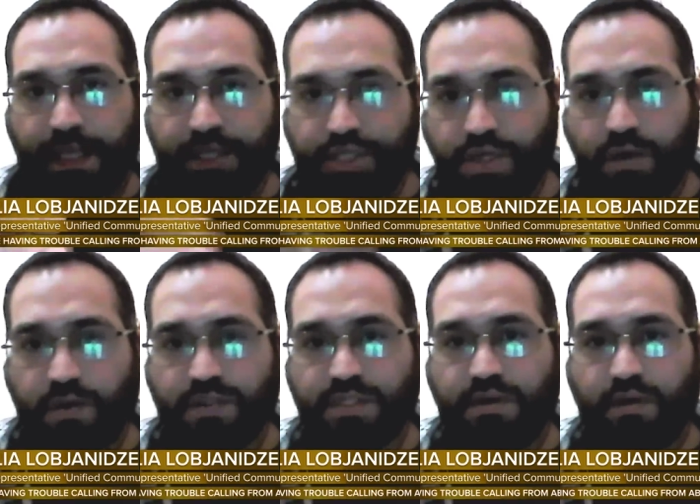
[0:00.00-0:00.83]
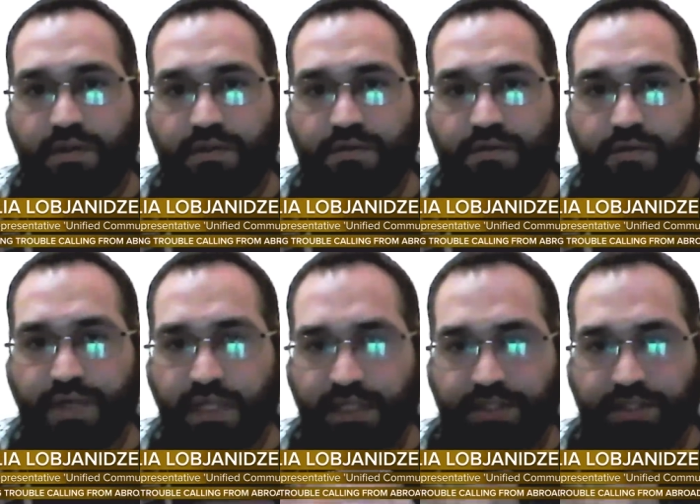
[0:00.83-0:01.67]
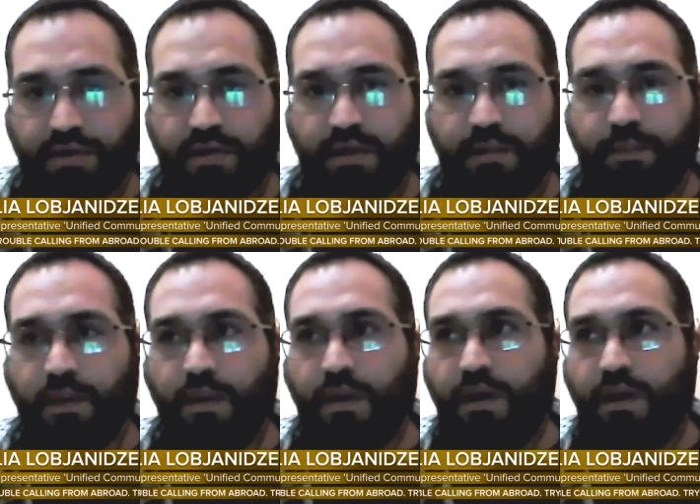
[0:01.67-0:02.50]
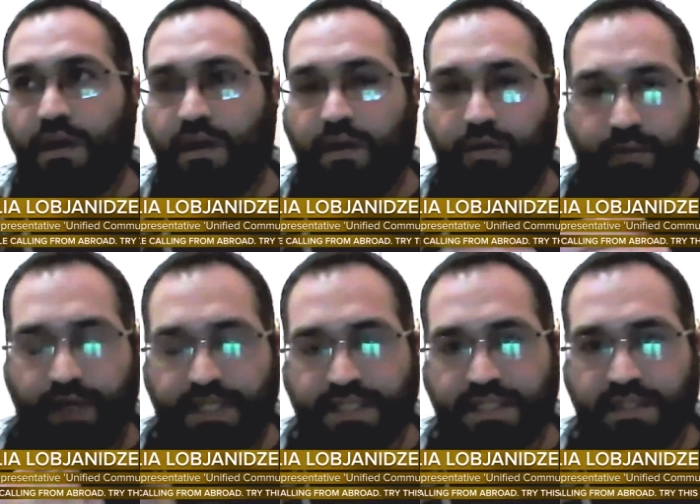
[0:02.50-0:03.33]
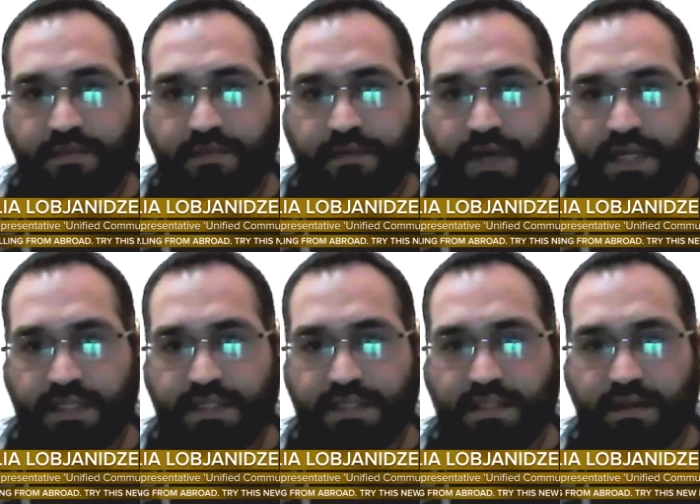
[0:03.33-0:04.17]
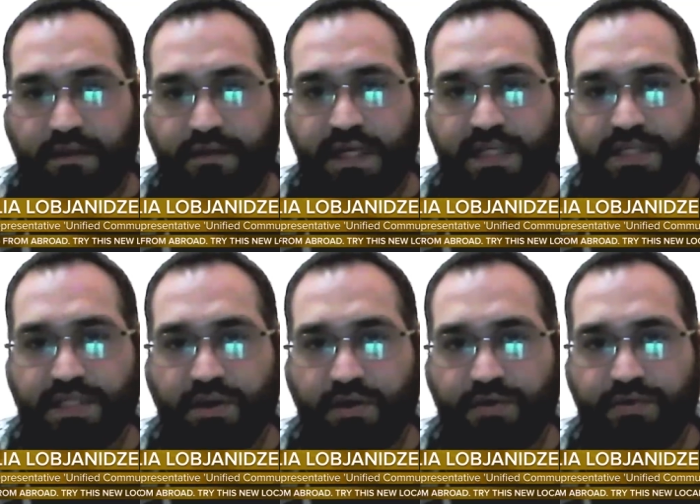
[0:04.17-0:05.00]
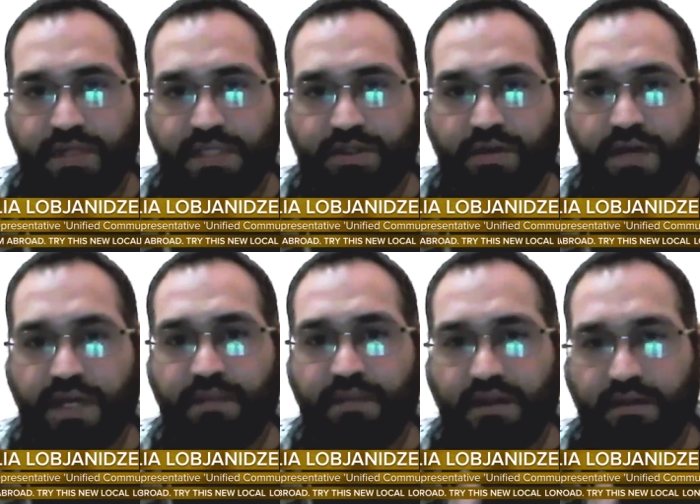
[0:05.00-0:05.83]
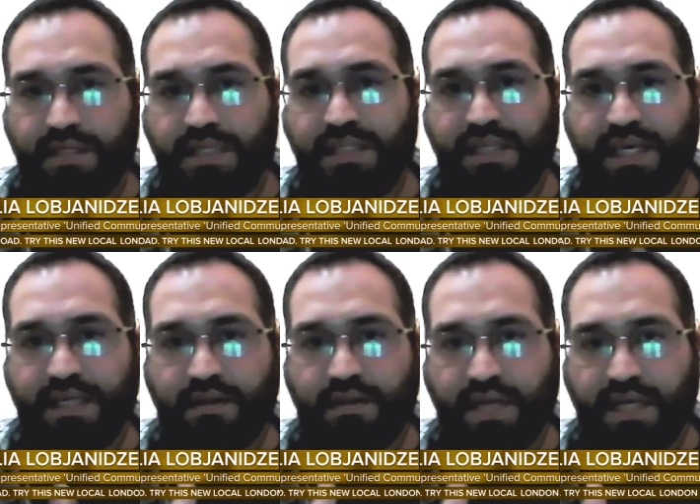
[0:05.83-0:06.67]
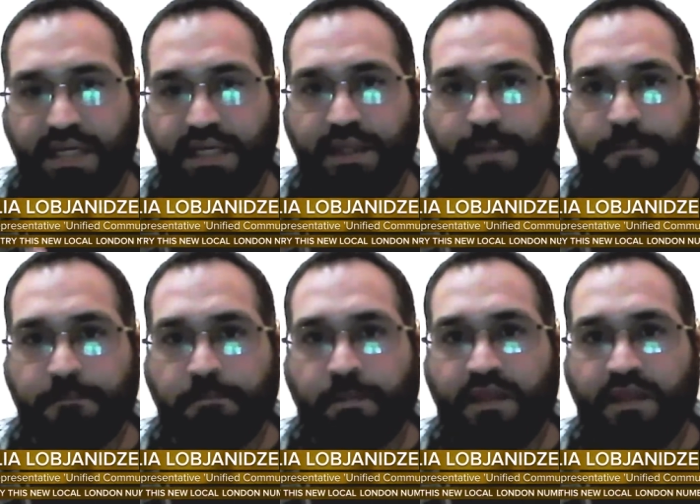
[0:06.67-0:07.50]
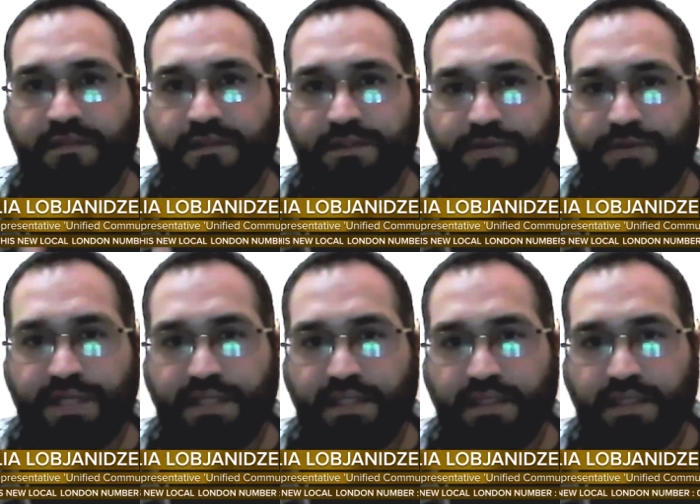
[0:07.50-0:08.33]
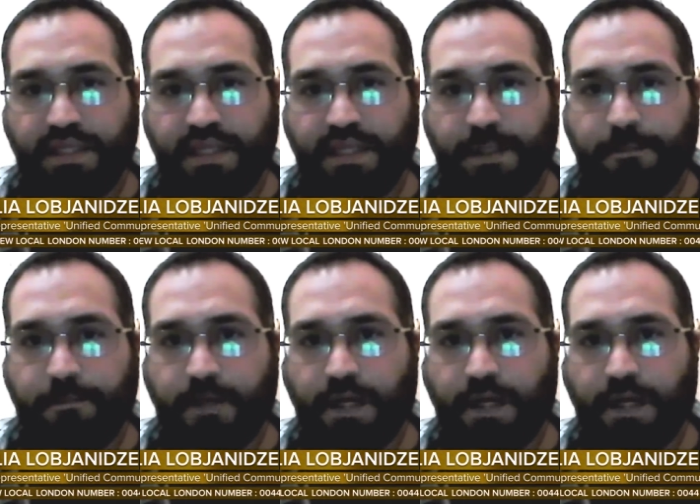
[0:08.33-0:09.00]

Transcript: NGOs got really strong. The Western finances got really strong, and methodically they infiltrated the